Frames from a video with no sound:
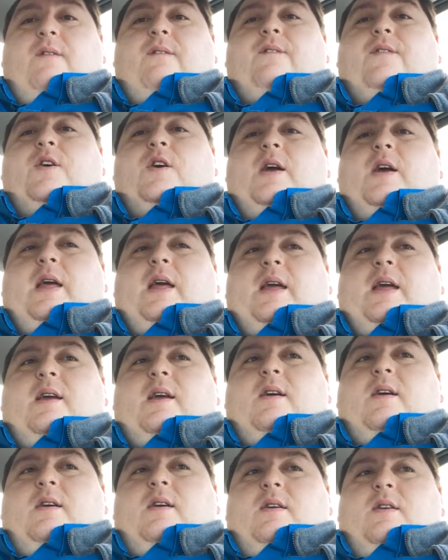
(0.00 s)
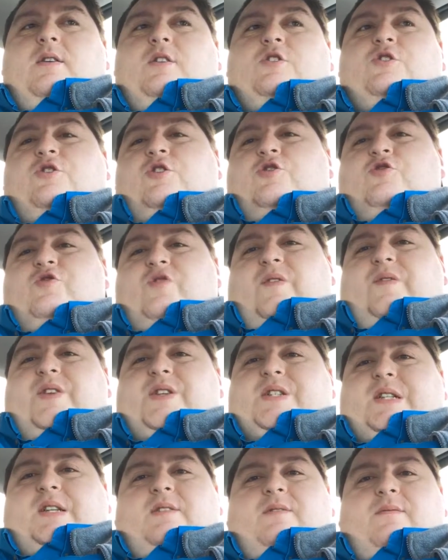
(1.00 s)
for a surgery
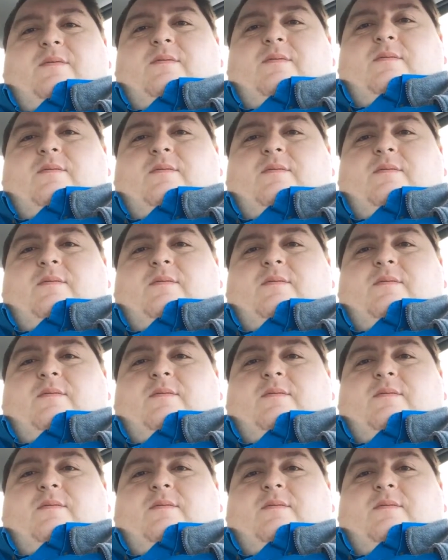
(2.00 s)
visit.